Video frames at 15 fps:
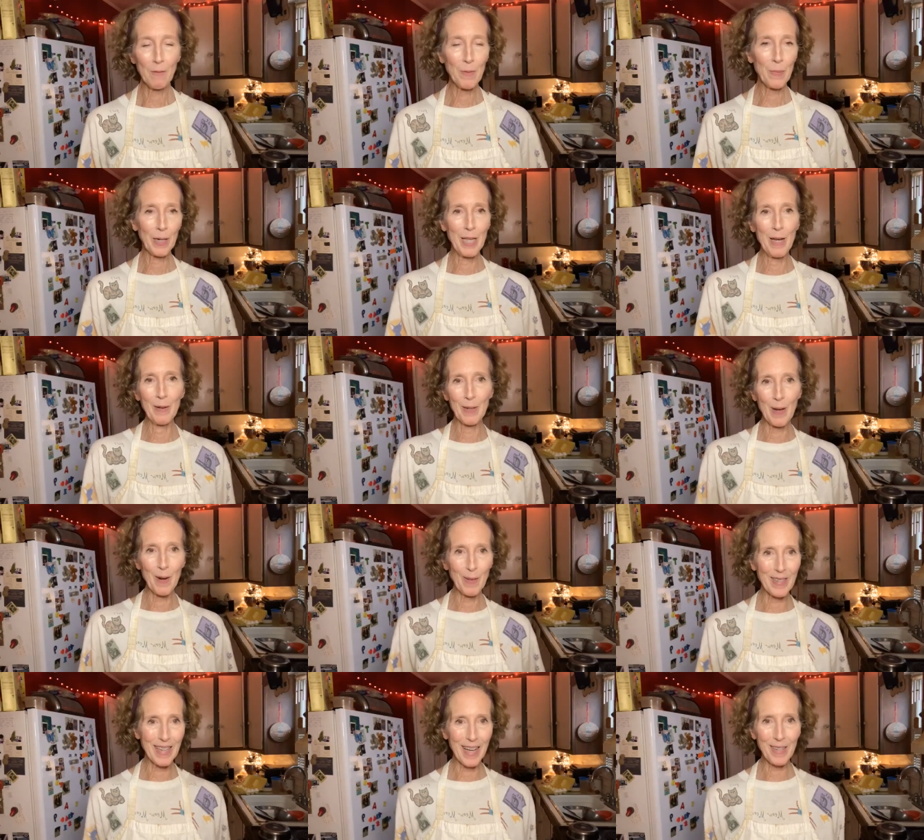everybody would
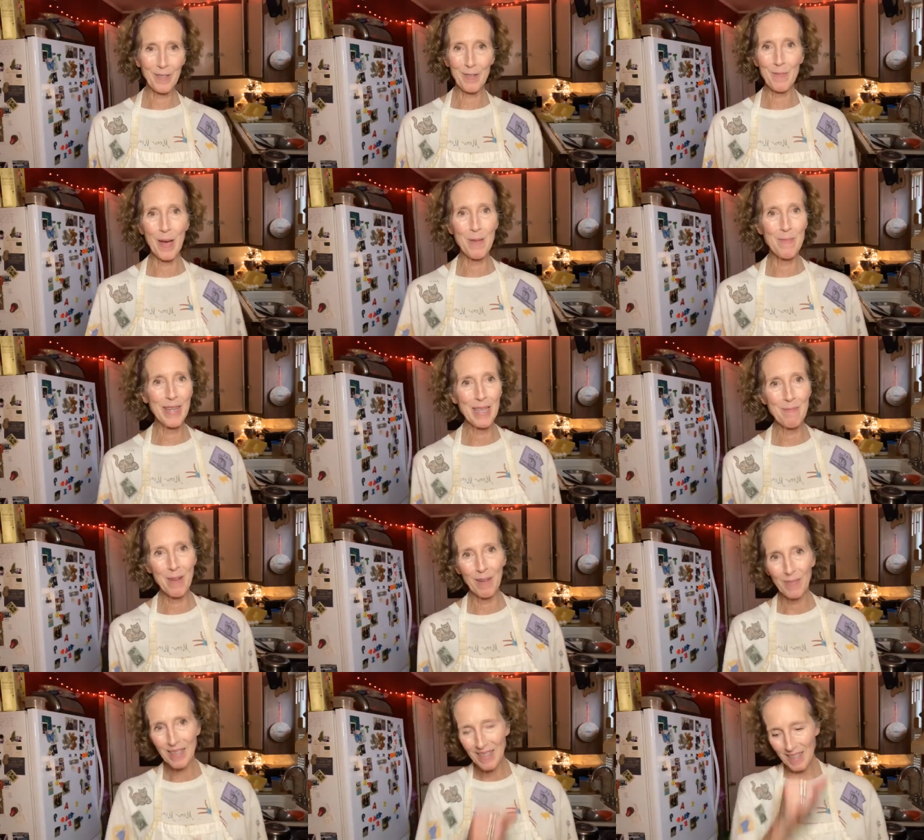always ask for my
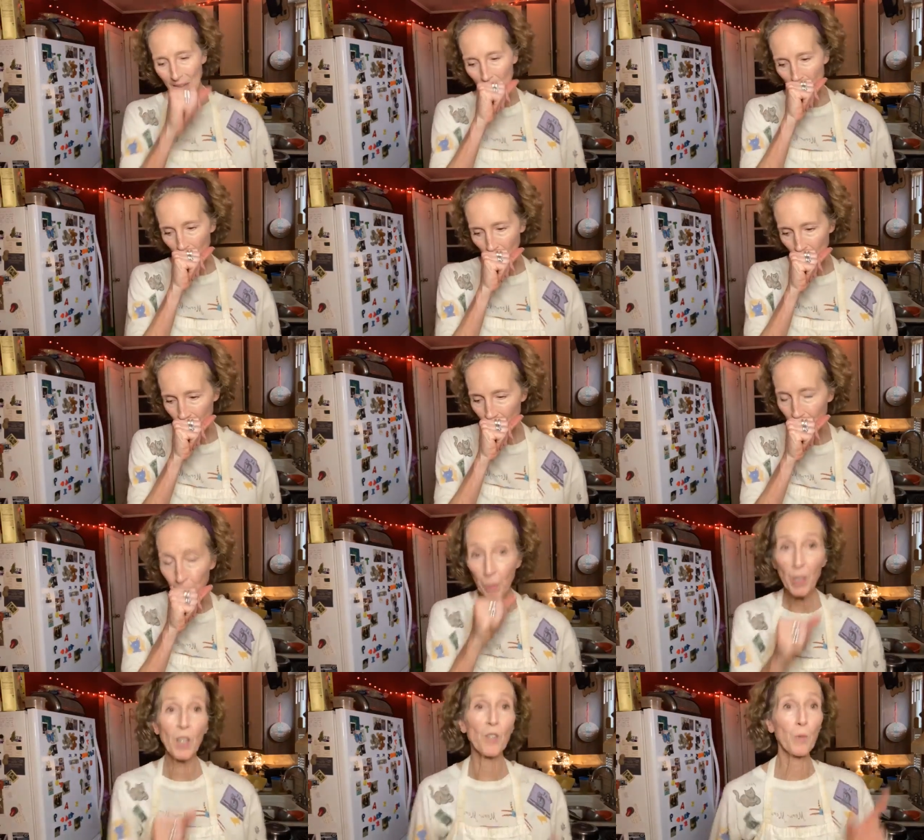mini muffins
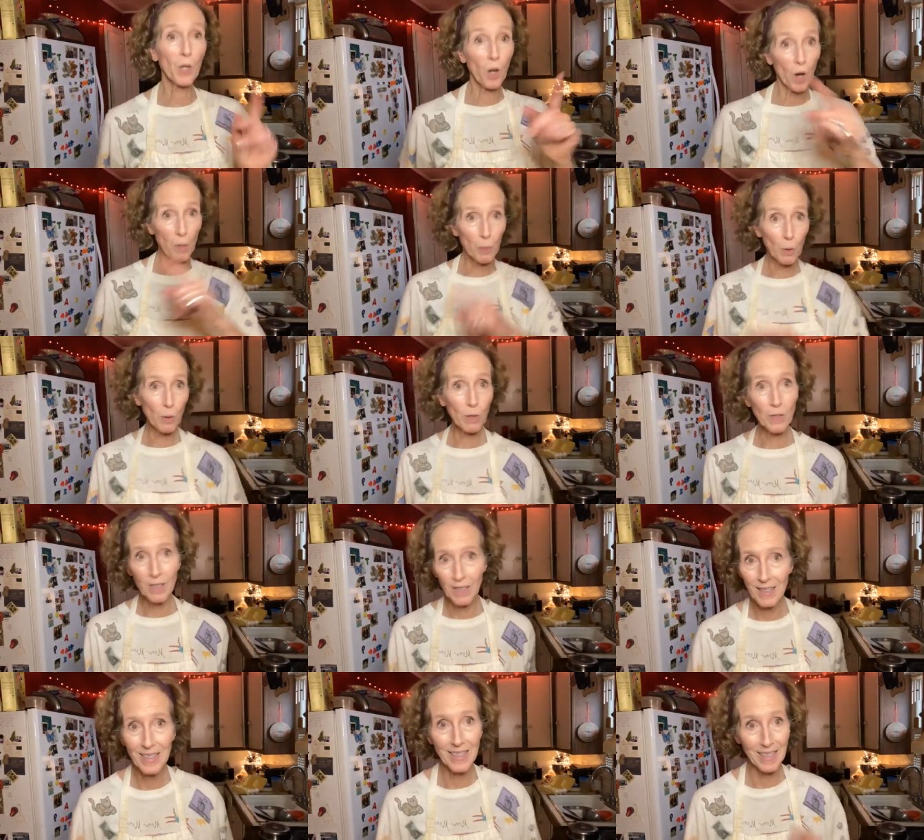because we
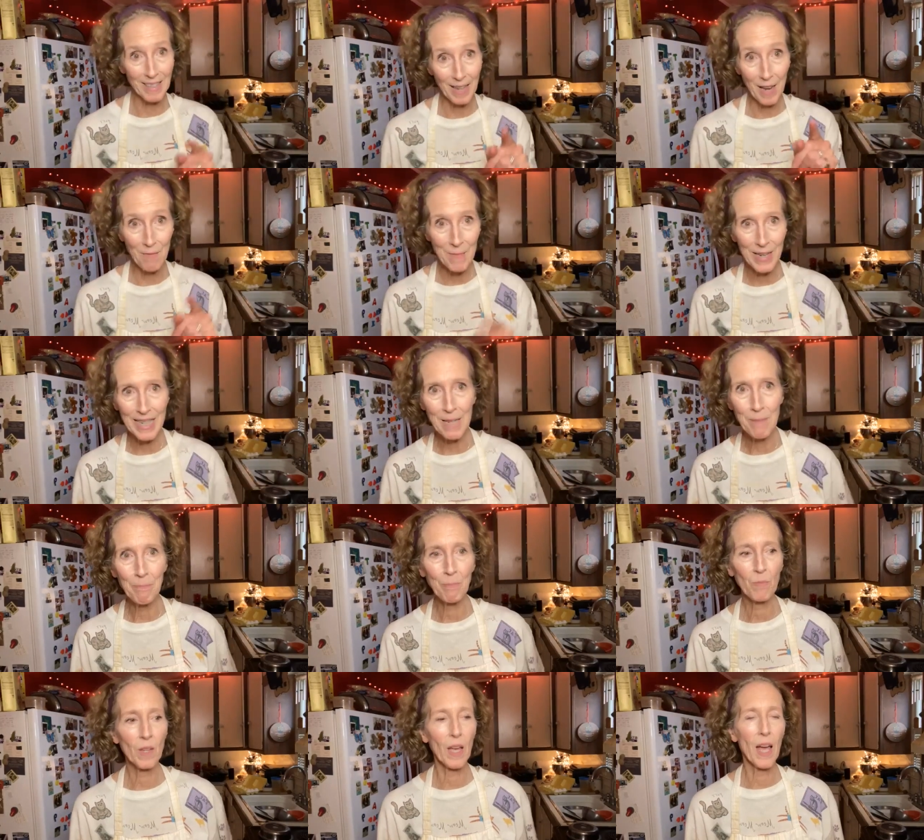carpooled to save
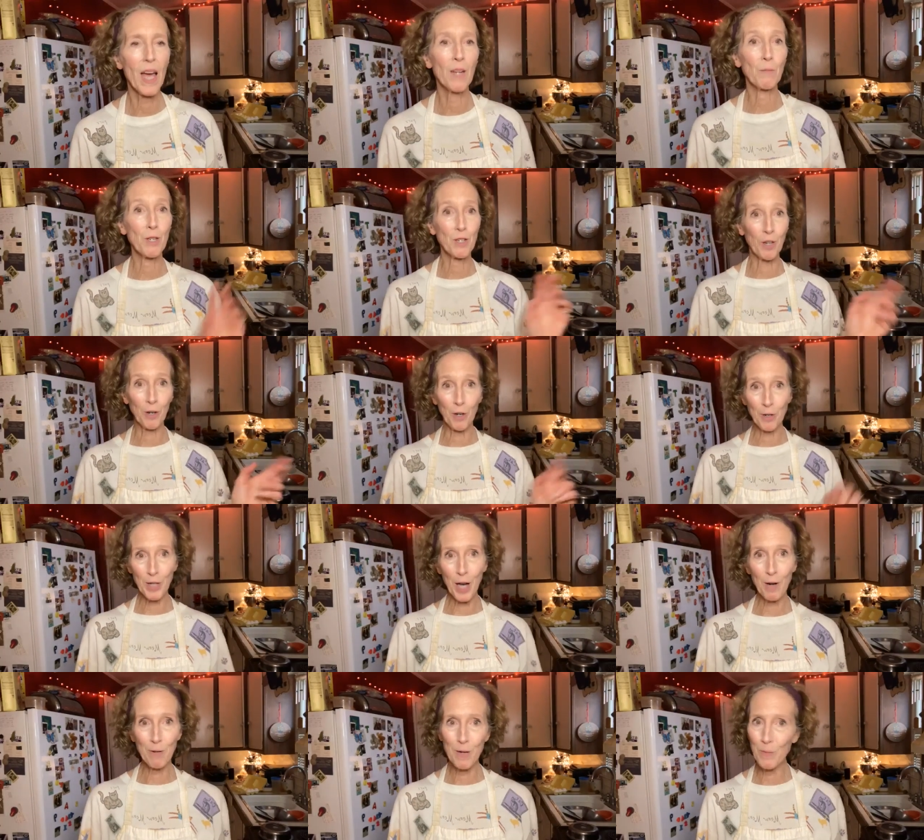money and we shared
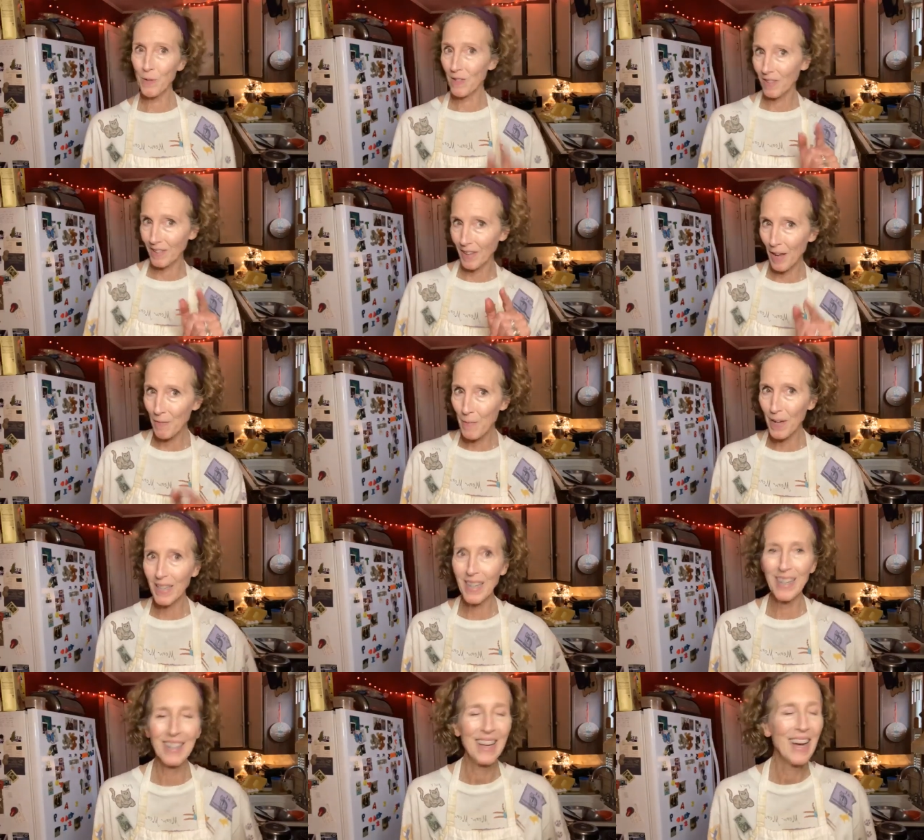hotel rooms to save
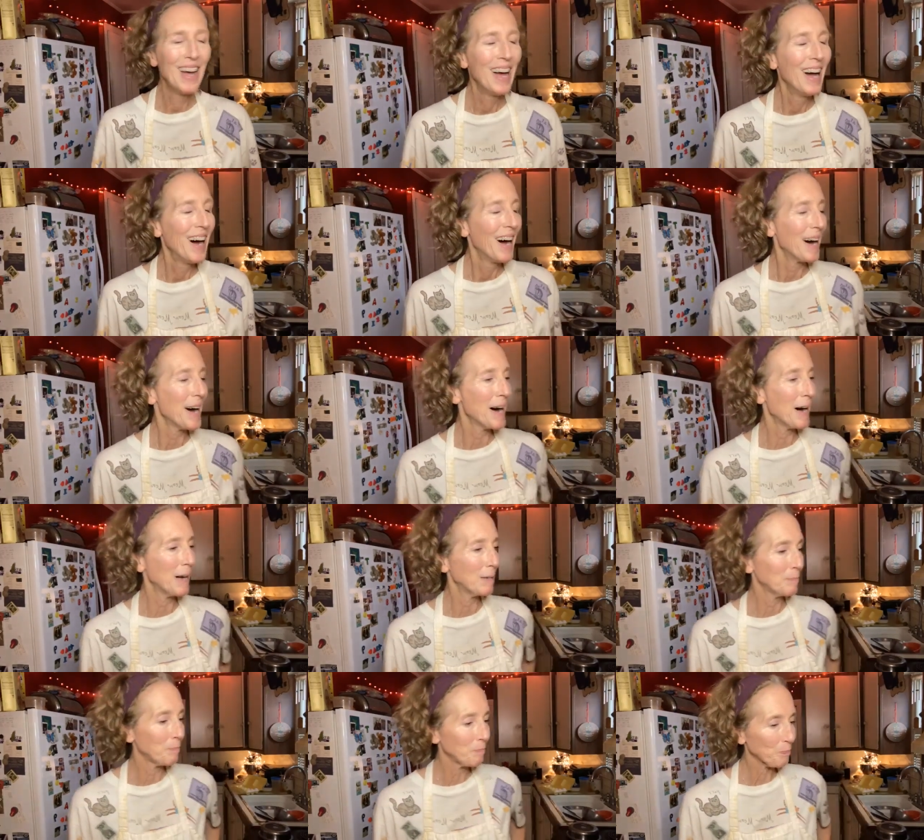money.
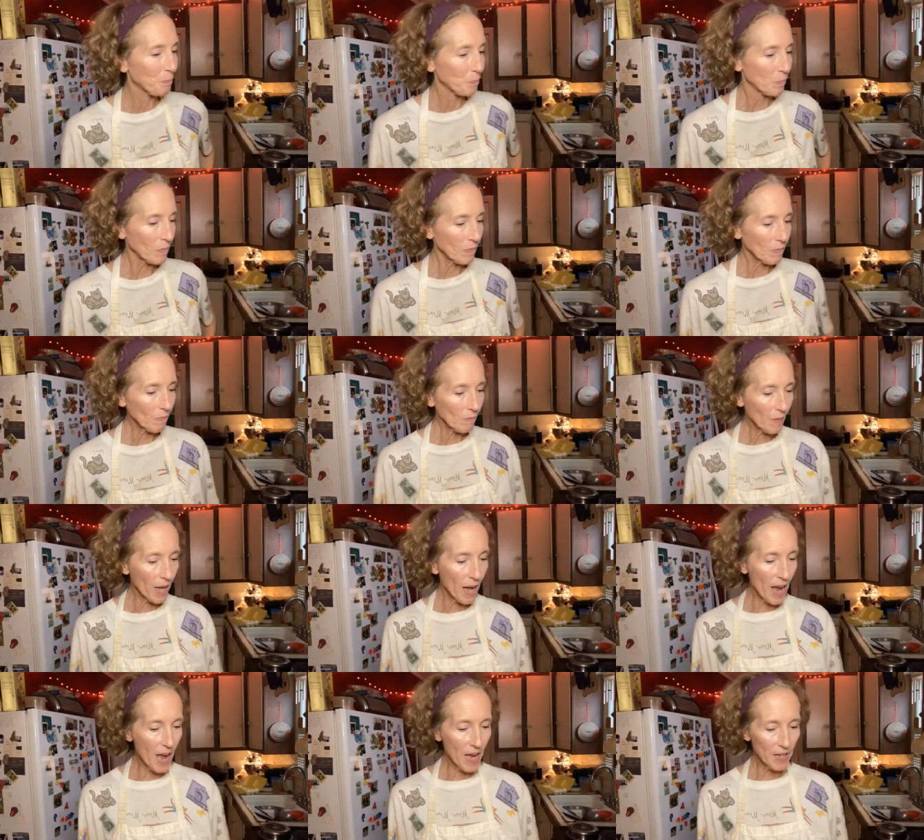
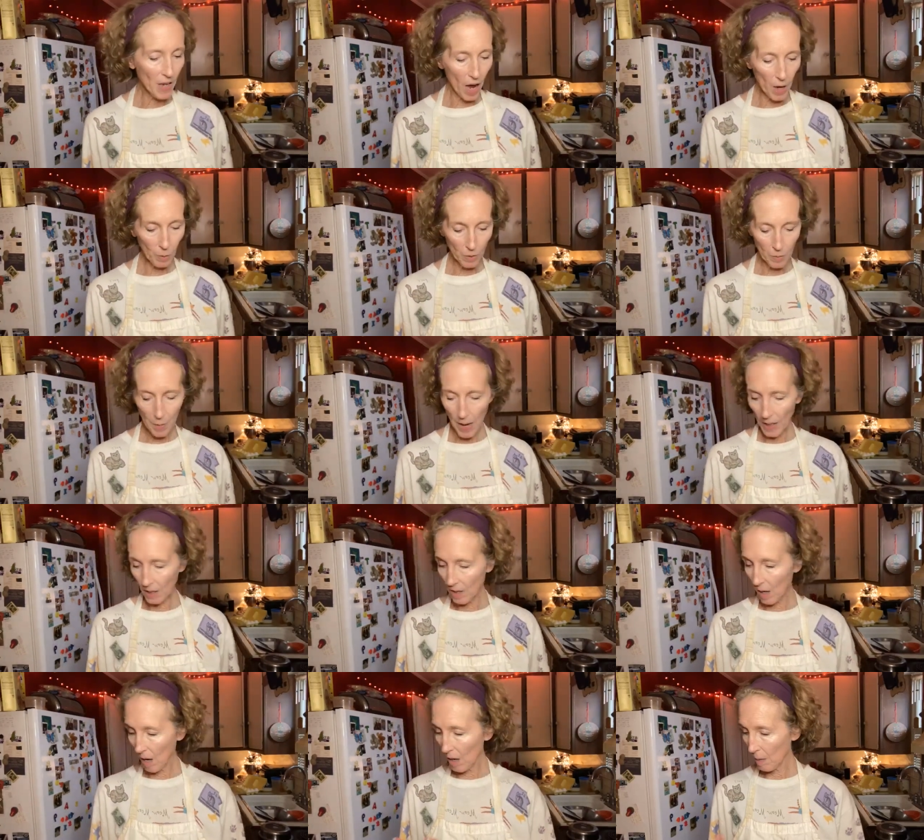And I would
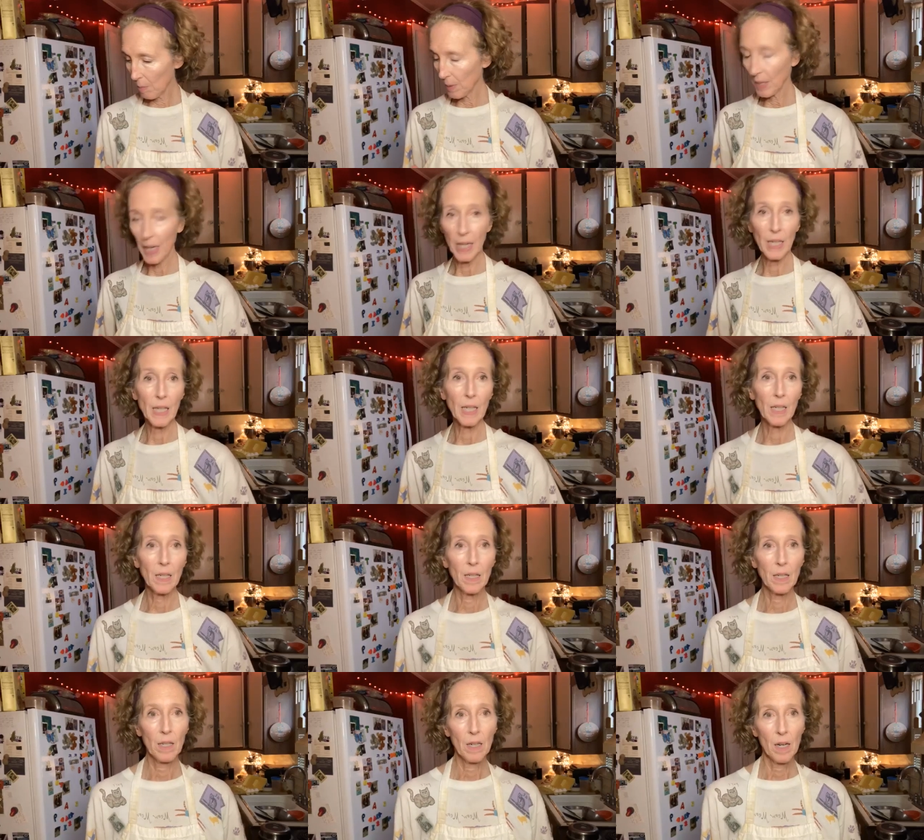make the banana
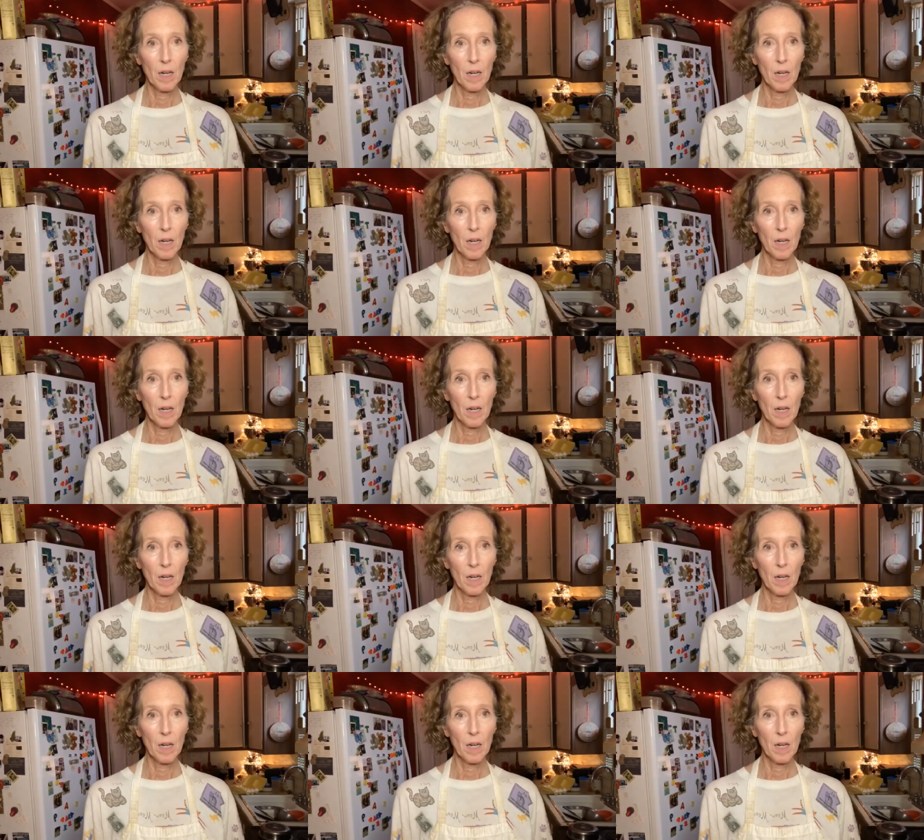